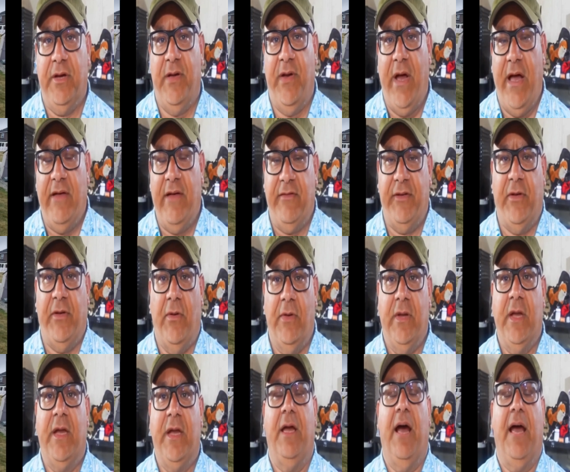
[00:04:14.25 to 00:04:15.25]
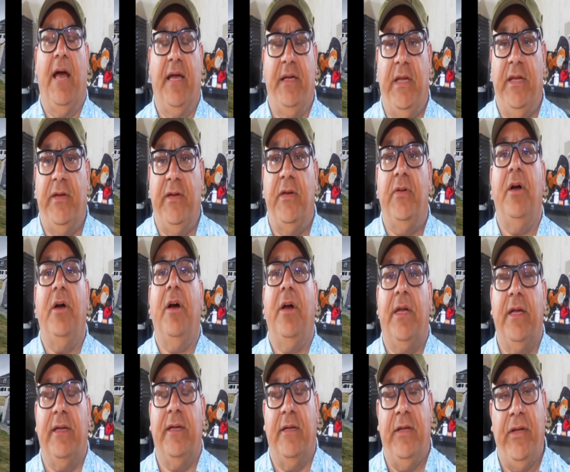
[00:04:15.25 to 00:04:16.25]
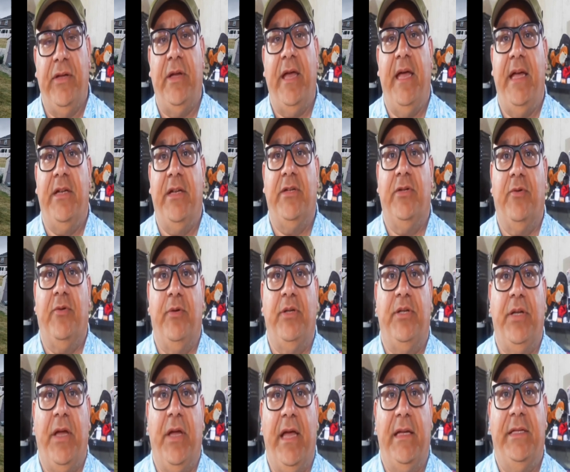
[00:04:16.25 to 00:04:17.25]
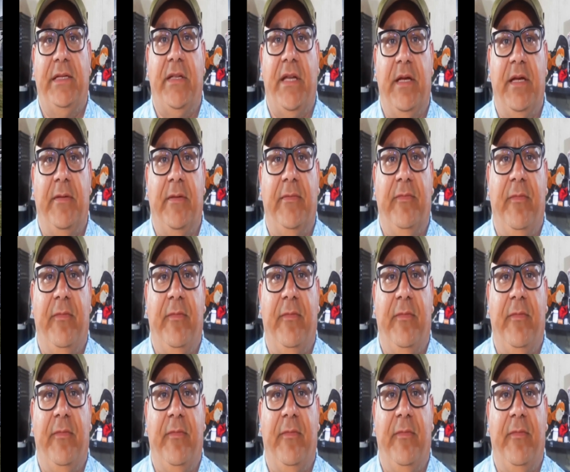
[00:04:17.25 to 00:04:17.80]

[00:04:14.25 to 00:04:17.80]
You have to ID your target. You can't shoot what you can't see.